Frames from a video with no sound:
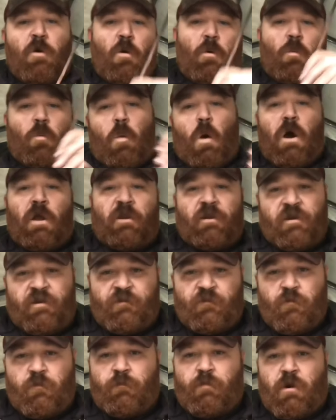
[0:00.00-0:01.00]
wadded
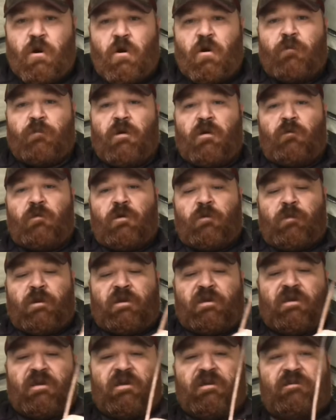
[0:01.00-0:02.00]
into a ball by one of my
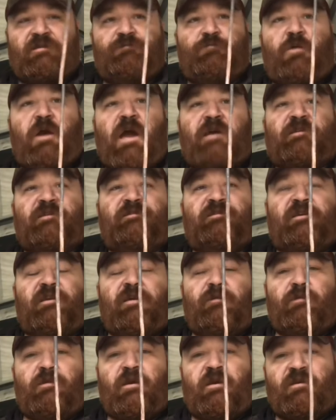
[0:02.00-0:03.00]
kids practicing and
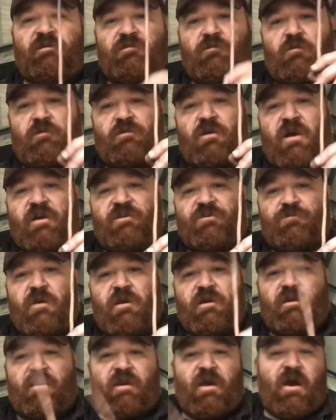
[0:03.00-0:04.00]
everything, so I
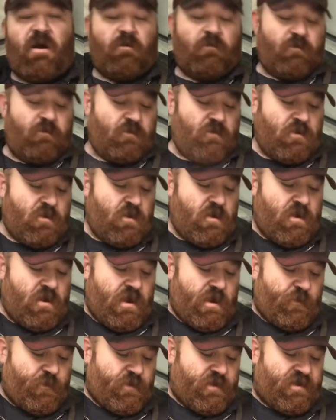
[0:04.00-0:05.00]
straightened it out,
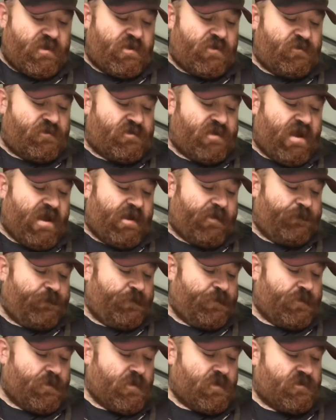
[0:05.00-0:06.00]
and we're going to use that.
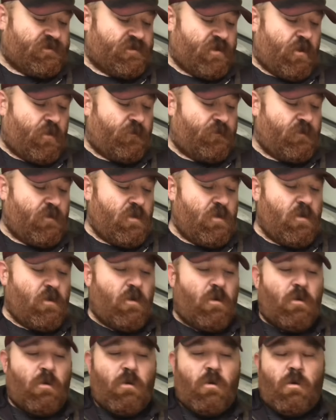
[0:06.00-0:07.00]
So
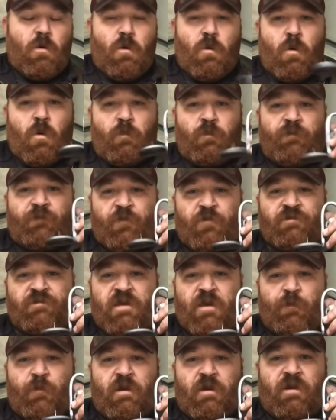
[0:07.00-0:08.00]
first
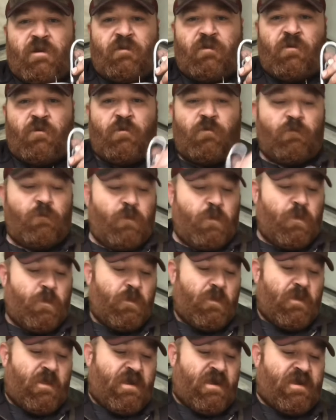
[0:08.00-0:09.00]
thing we're going to do
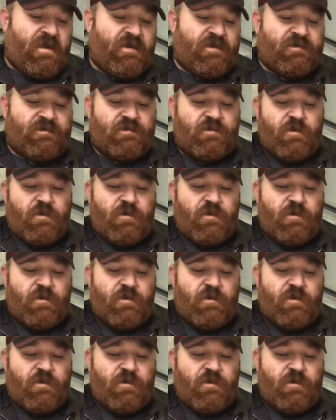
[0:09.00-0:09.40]
is